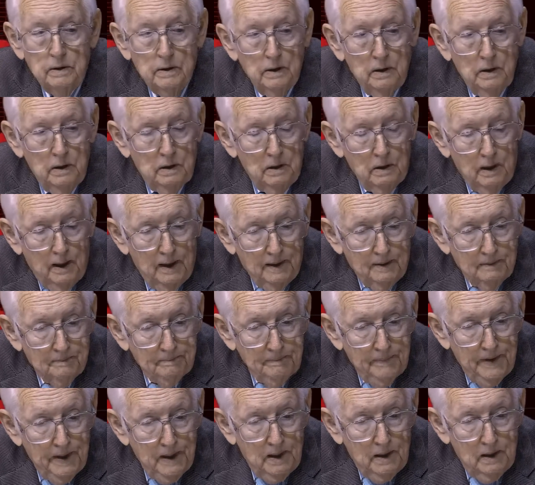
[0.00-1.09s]
The uh,
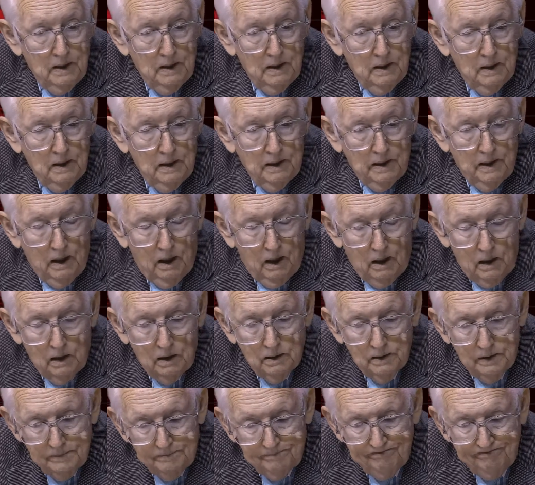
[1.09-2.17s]

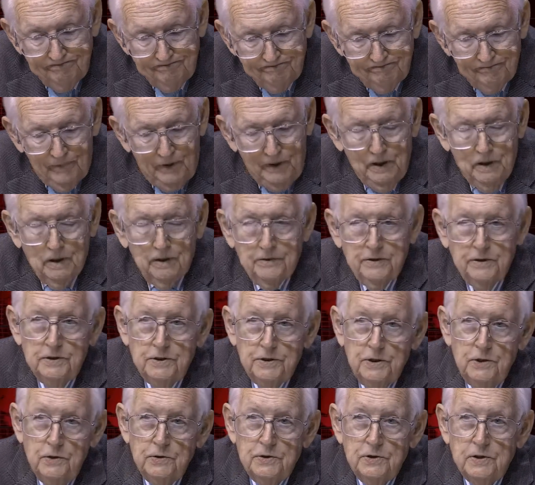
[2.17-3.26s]
all you know,
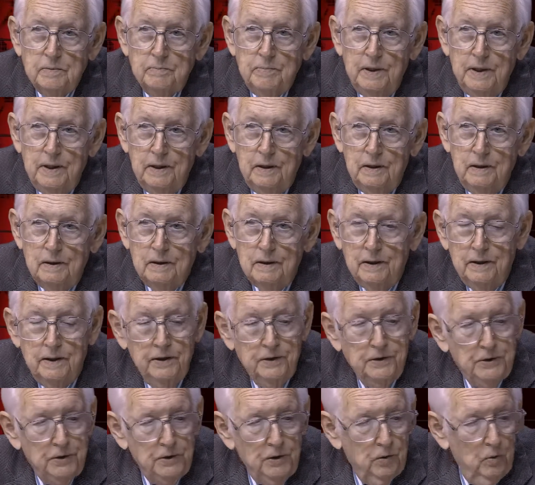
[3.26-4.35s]
this used to be an
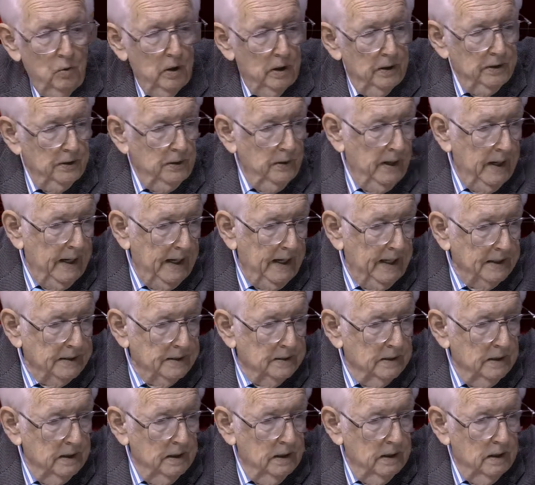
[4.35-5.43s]
issue where you had
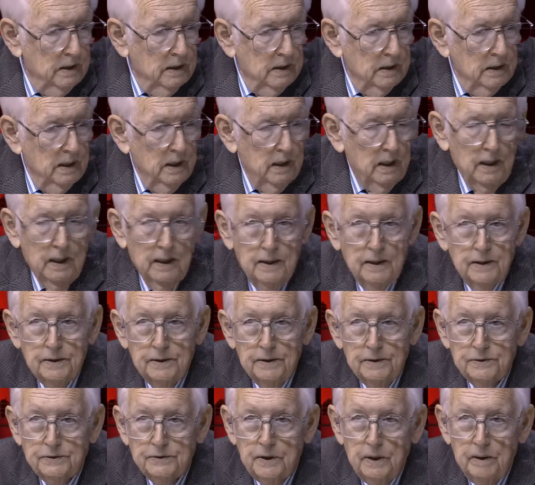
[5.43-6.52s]
uh,
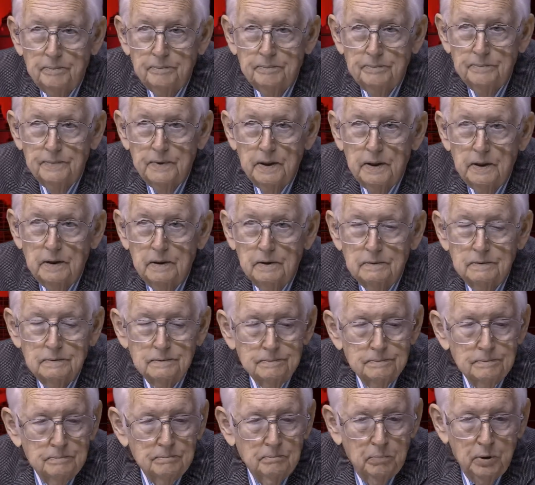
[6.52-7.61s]
some
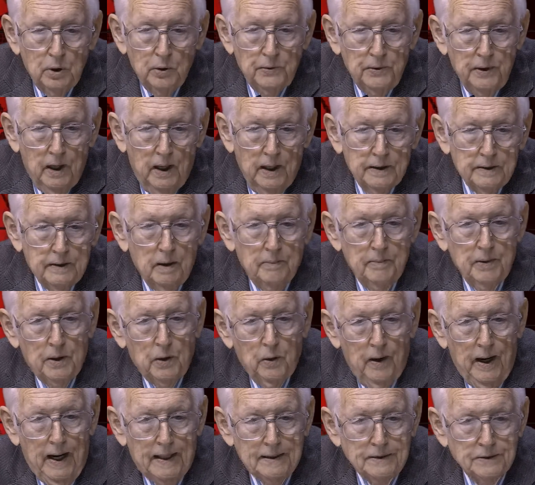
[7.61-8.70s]
blue dog
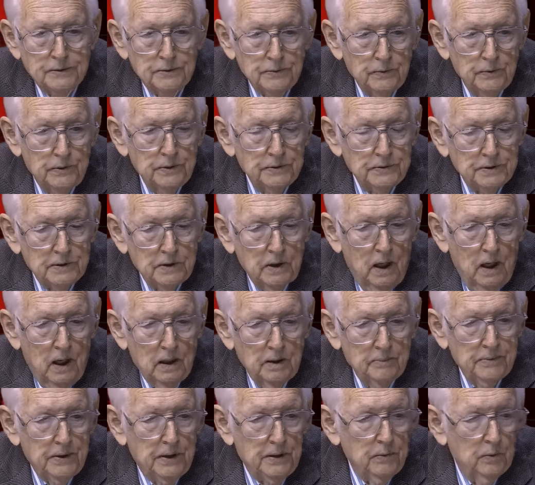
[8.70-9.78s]
Democrats, we used to call
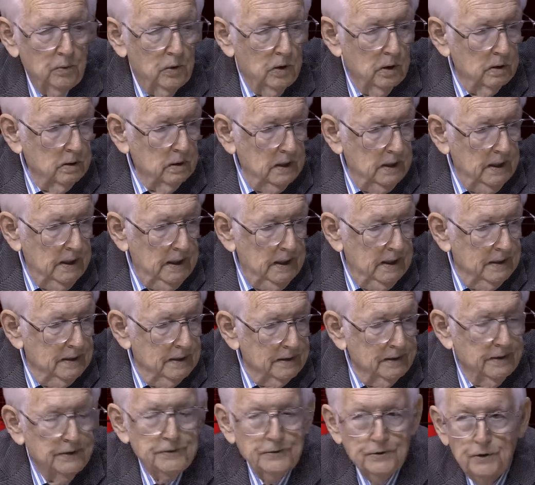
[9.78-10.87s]
them, that were
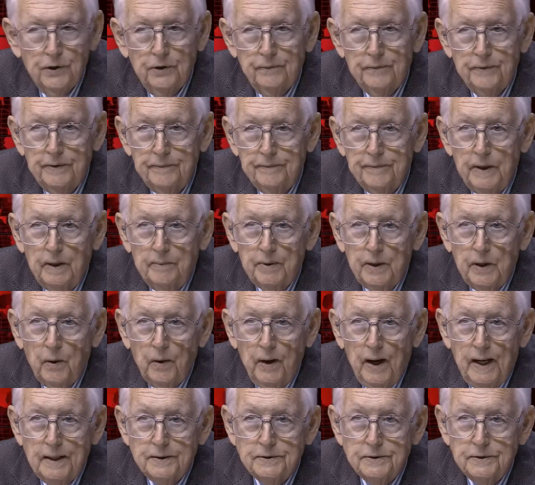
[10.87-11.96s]
conservative
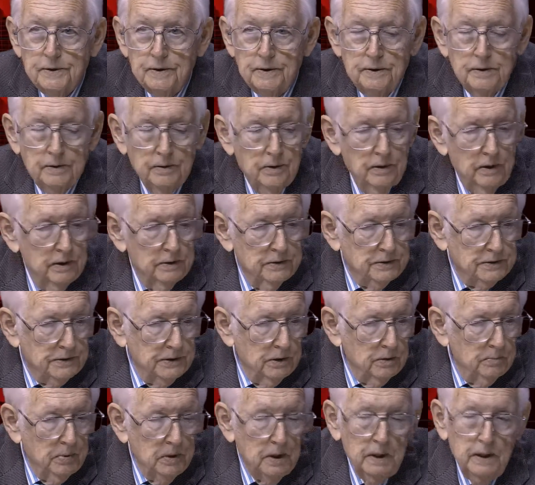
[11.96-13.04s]
Democrats that
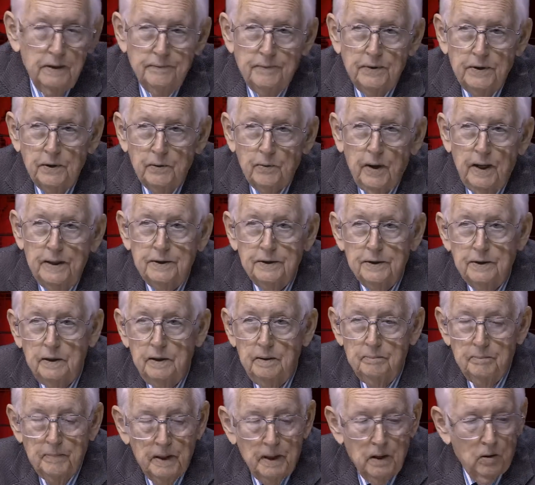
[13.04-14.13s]
still believed in the right to keep
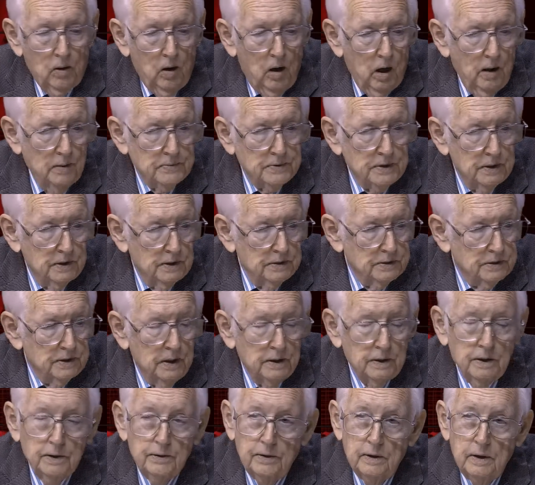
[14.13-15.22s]
and bear arms and this
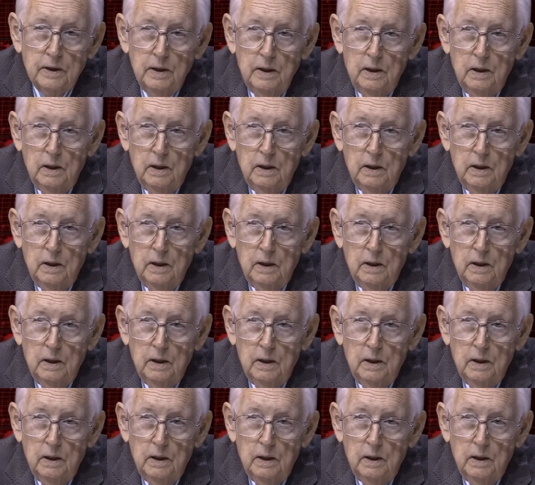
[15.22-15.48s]
and that and the other.